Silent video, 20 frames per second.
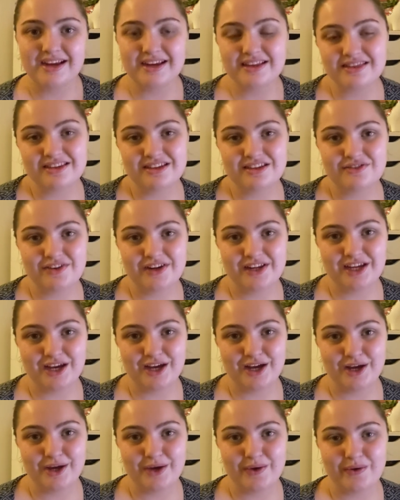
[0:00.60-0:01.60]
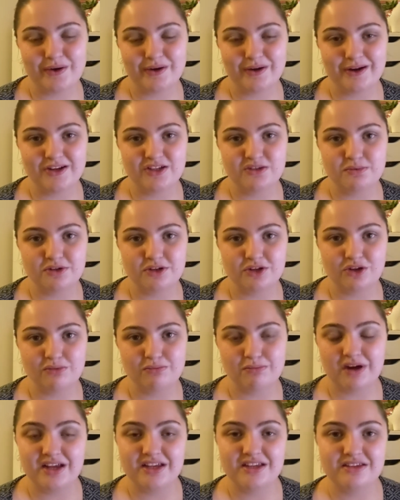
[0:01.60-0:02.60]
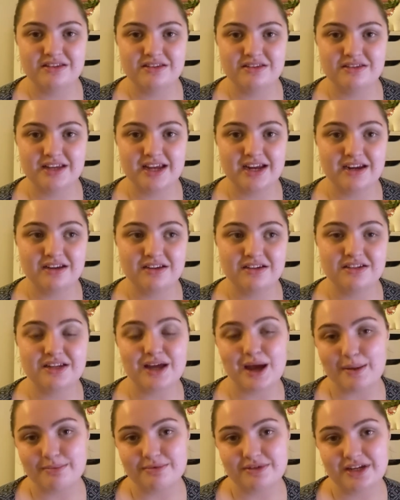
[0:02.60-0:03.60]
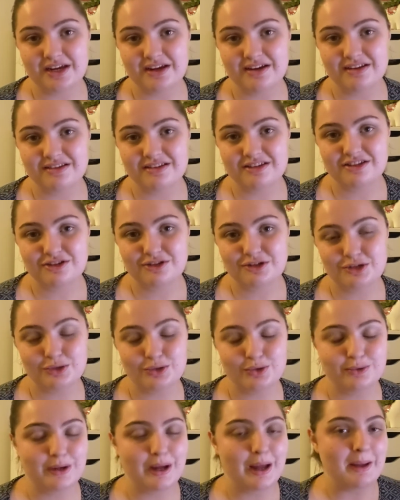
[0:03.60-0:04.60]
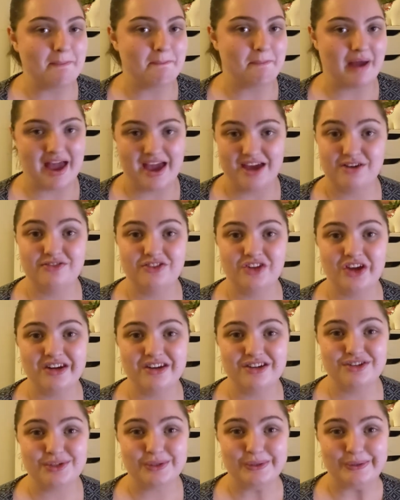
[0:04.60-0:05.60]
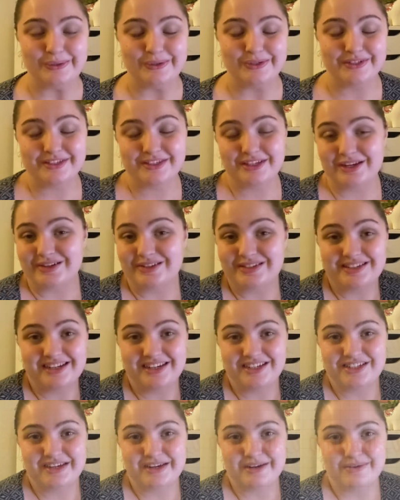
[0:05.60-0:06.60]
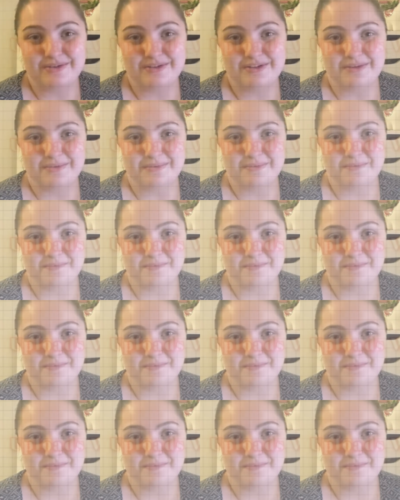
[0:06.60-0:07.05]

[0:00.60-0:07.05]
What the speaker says: In this video, I'm going to be doing my second update to Pan of Dinosaurs, so stay tuned.